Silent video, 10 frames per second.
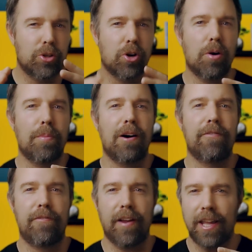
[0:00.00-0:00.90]
go
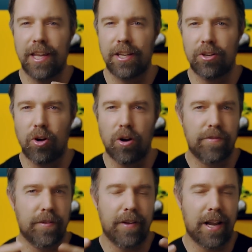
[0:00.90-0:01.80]
about filling in all of
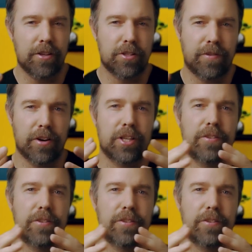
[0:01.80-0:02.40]
the values for each